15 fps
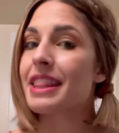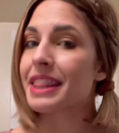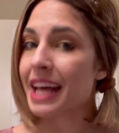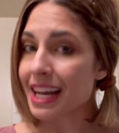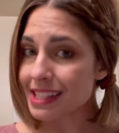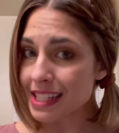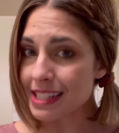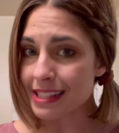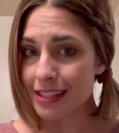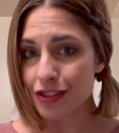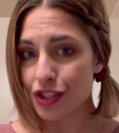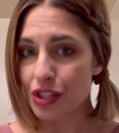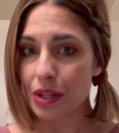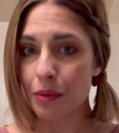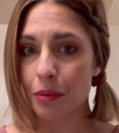That's
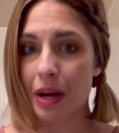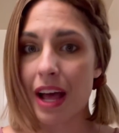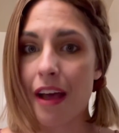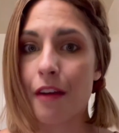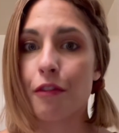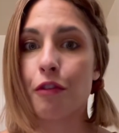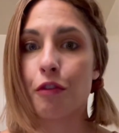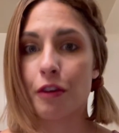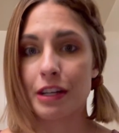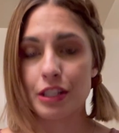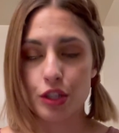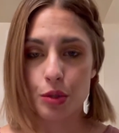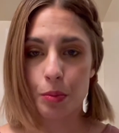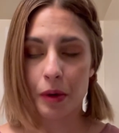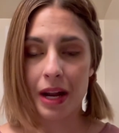essentially what a
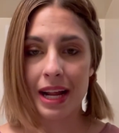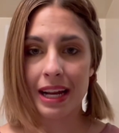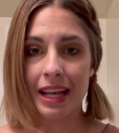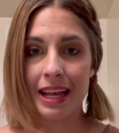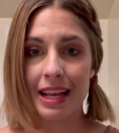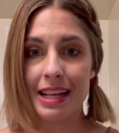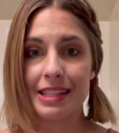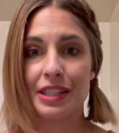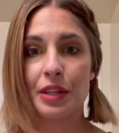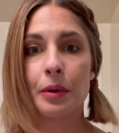French braid is.